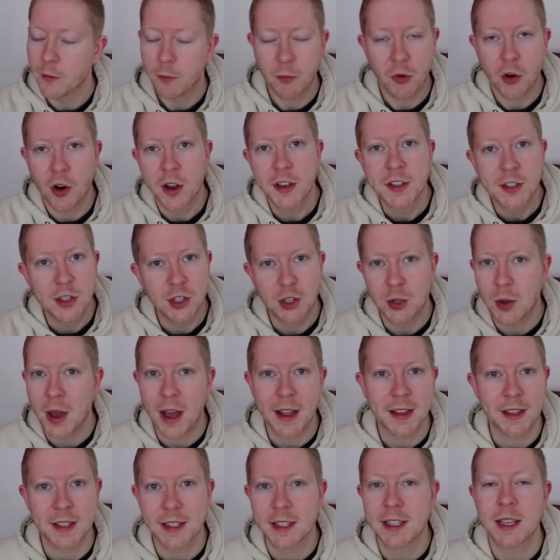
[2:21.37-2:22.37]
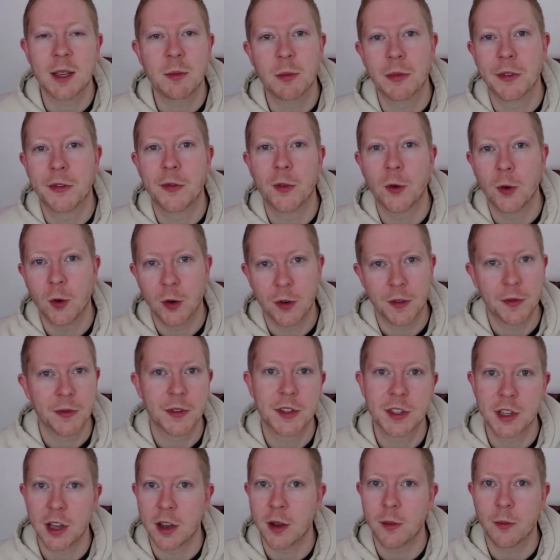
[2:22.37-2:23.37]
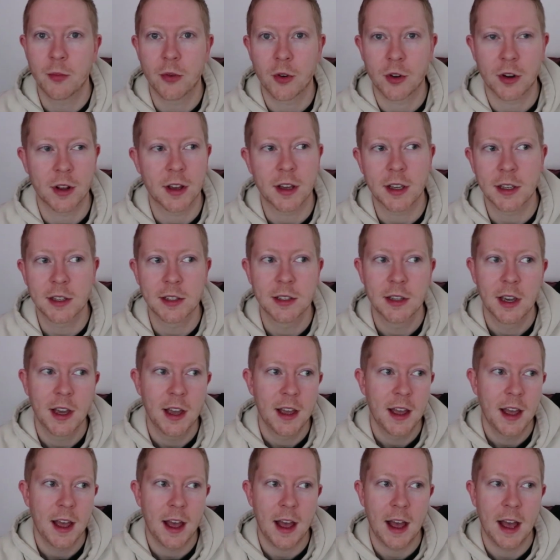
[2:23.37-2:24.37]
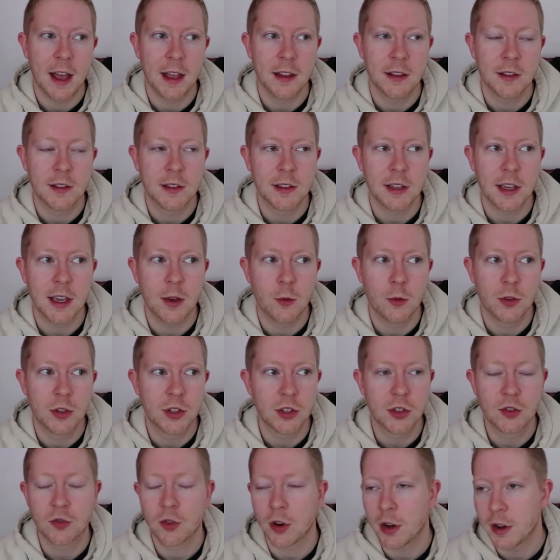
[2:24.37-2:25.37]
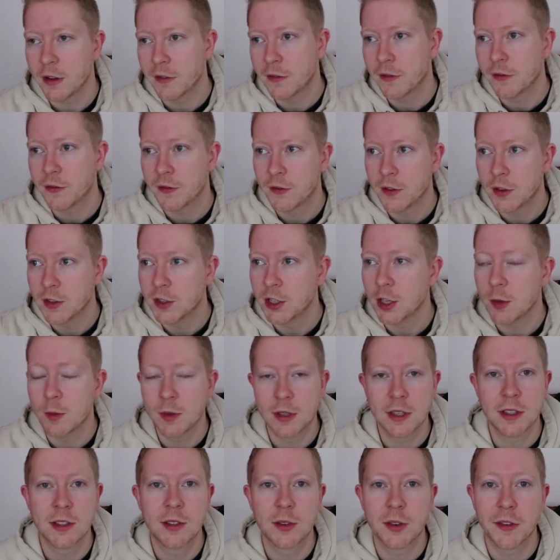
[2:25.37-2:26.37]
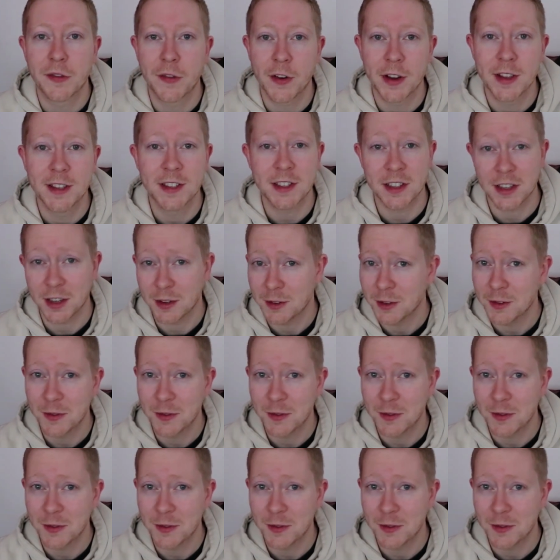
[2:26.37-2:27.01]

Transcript: prices you hadn't seen before on certain products, and it would just drive consumers into a frenzy.